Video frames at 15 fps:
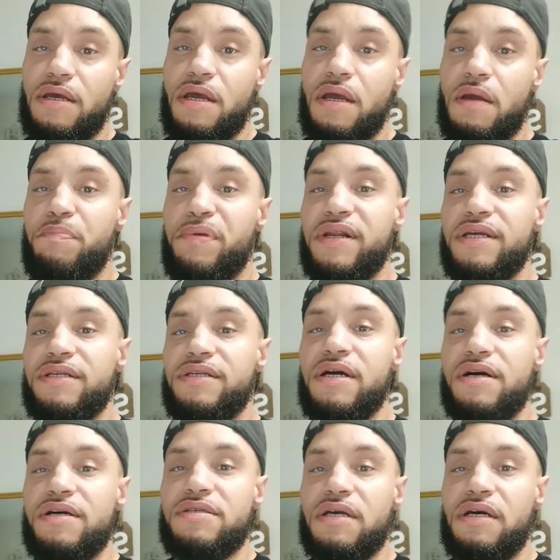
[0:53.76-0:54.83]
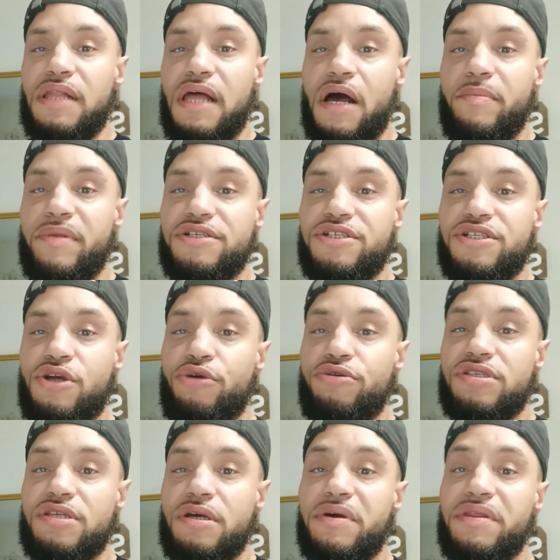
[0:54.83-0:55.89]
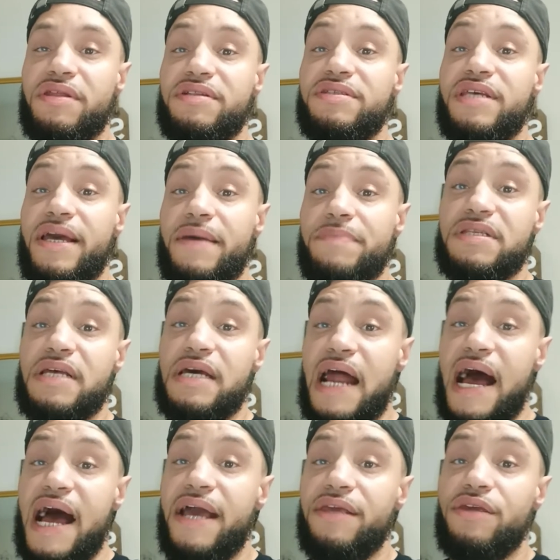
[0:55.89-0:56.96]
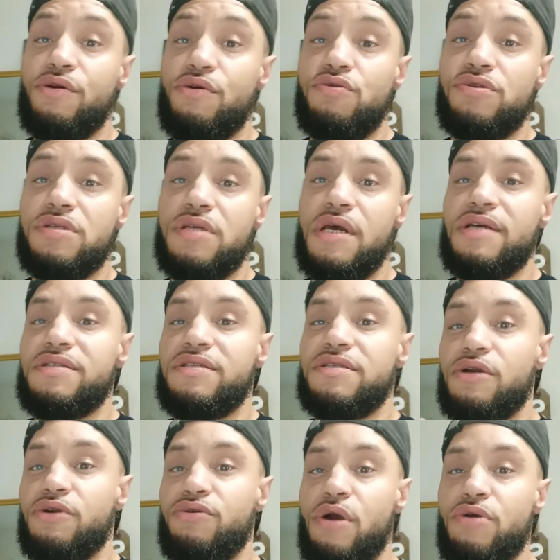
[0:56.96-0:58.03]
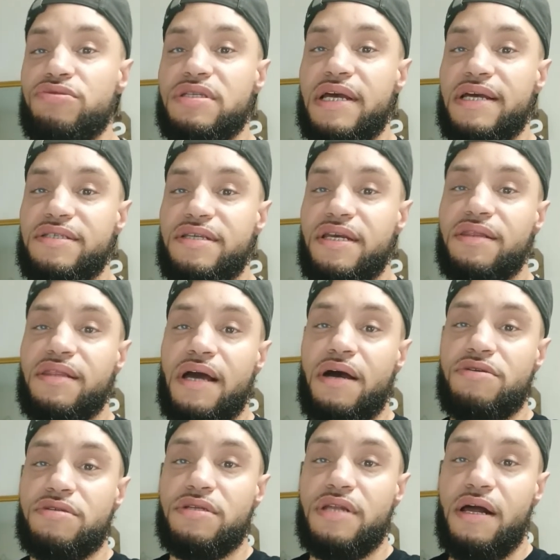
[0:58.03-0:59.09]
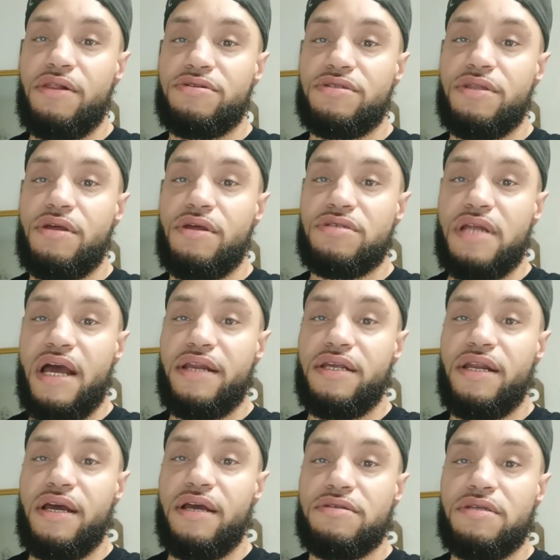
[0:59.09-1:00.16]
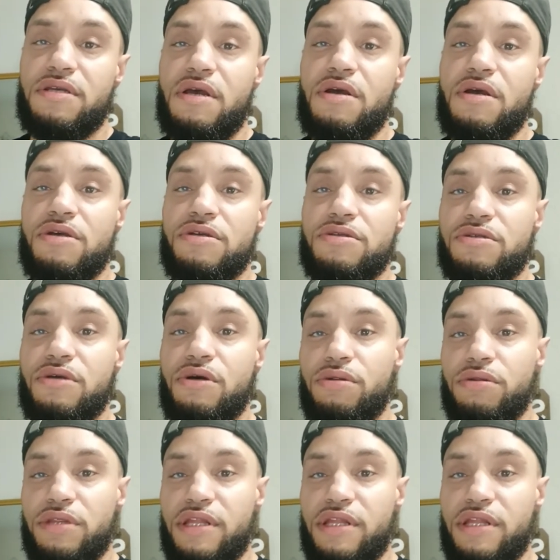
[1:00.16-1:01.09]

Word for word: but it does allow me to show you some of the tips that I use to gross that $10,000 in those 90 days. So let's